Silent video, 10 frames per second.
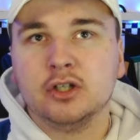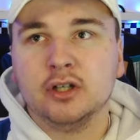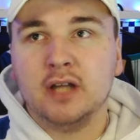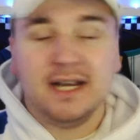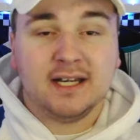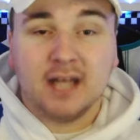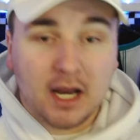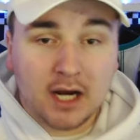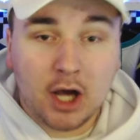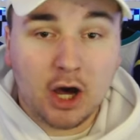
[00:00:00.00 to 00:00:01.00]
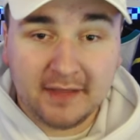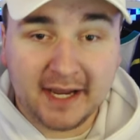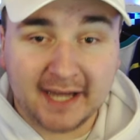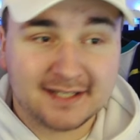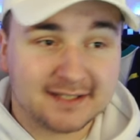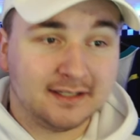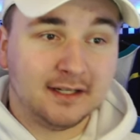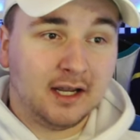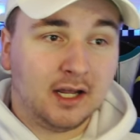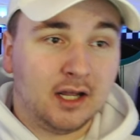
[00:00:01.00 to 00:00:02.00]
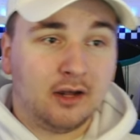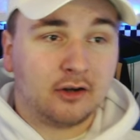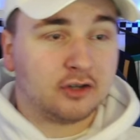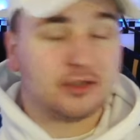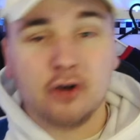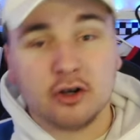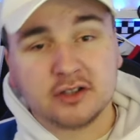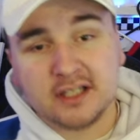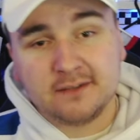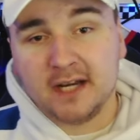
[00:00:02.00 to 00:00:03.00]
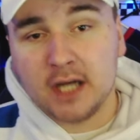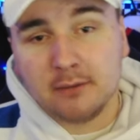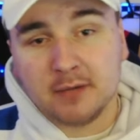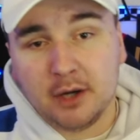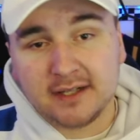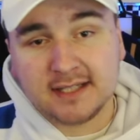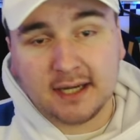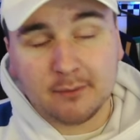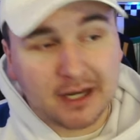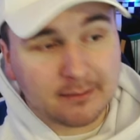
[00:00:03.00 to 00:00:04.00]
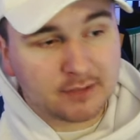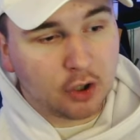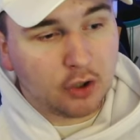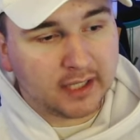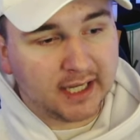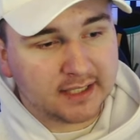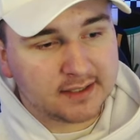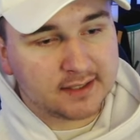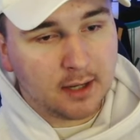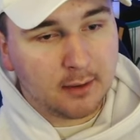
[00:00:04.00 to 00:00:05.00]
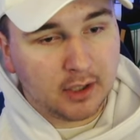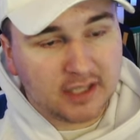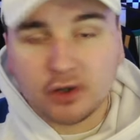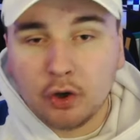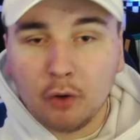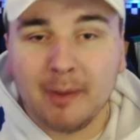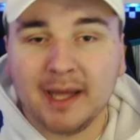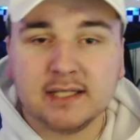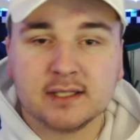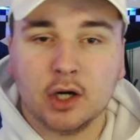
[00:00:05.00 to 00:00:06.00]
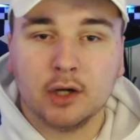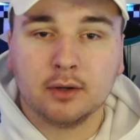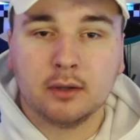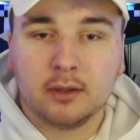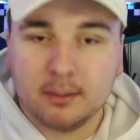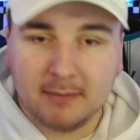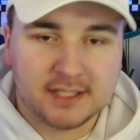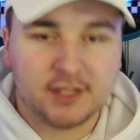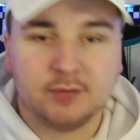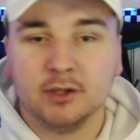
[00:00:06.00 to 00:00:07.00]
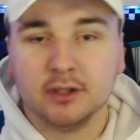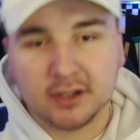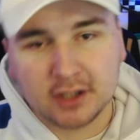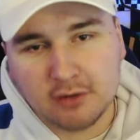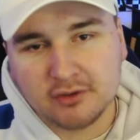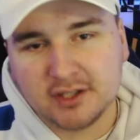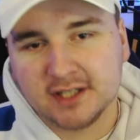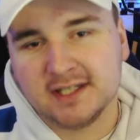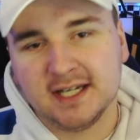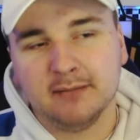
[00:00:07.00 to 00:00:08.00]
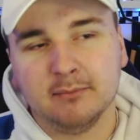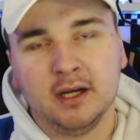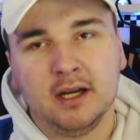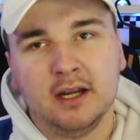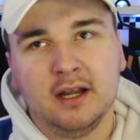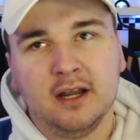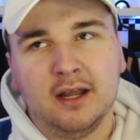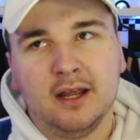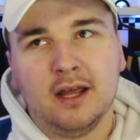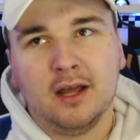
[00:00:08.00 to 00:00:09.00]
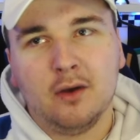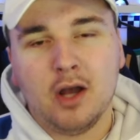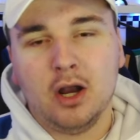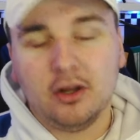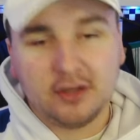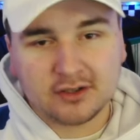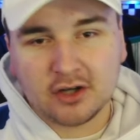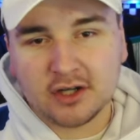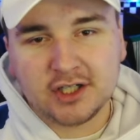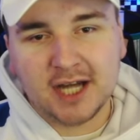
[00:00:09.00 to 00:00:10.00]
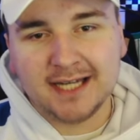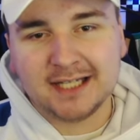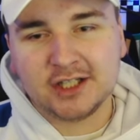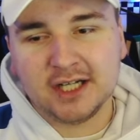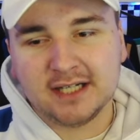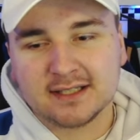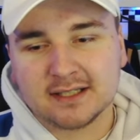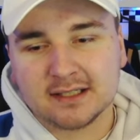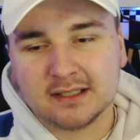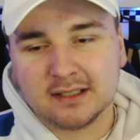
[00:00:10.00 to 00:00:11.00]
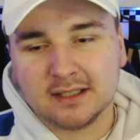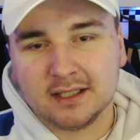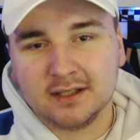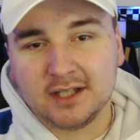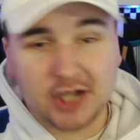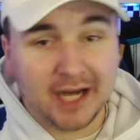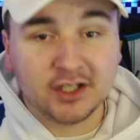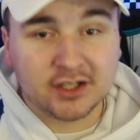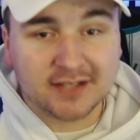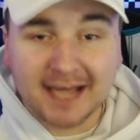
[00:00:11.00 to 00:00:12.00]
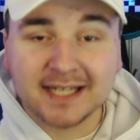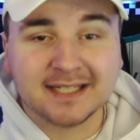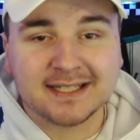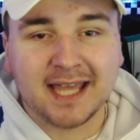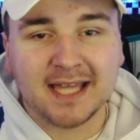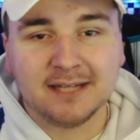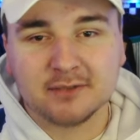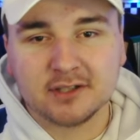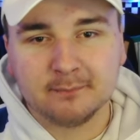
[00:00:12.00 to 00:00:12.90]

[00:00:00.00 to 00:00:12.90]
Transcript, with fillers: And a lot of this, across the course of this video I'm noticing while I'm talking, is it's all based on the management, the coaching team. A lot that's got to change is the changes heading into games.